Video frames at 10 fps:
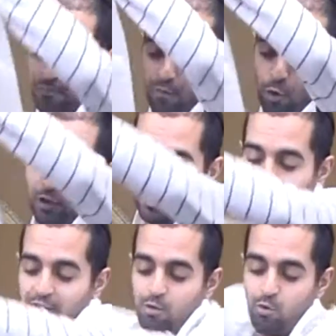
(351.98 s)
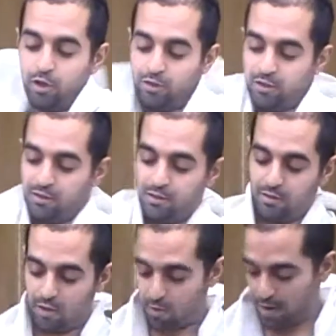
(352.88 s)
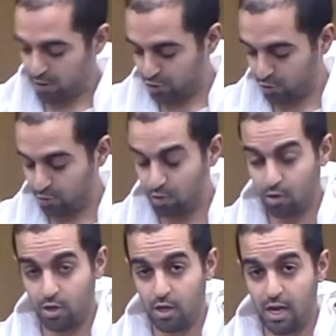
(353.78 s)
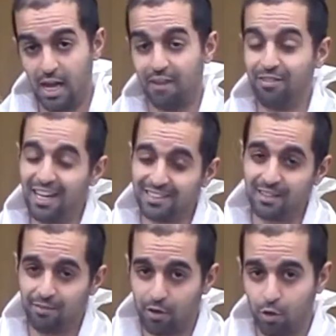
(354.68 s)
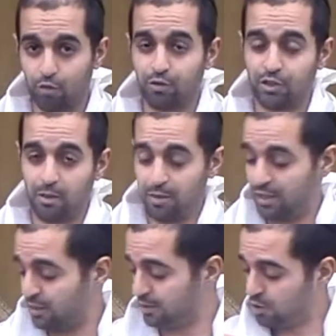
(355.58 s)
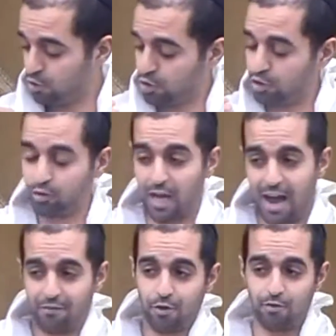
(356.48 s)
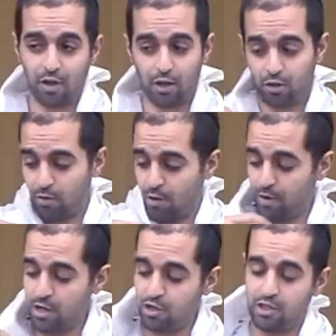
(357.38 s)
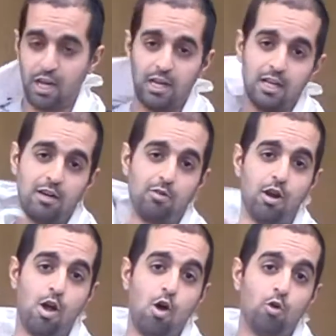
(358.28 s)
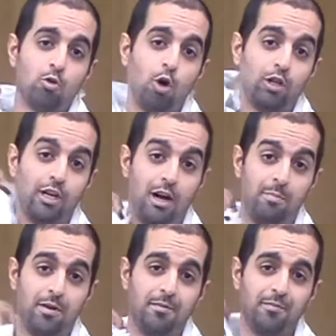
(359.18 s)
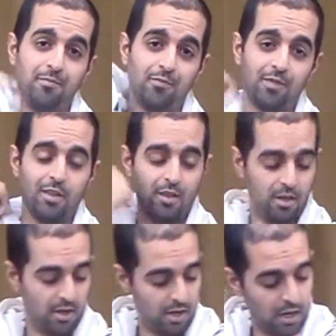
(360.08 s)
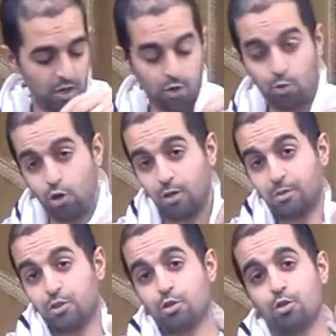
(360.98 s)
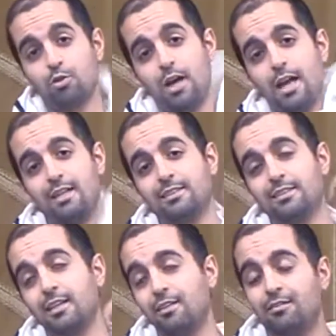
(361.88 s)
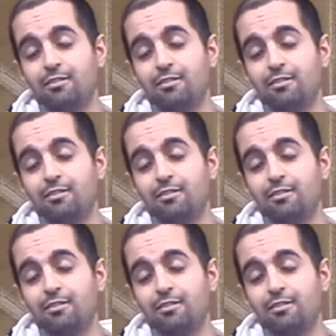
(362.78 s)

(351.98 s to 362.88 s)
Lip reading: fold it inwards around you. And if that's difficult, for some it is, you could just, after you've done it the right way, just take it and roll it up. And you can roll up the two, and it's going to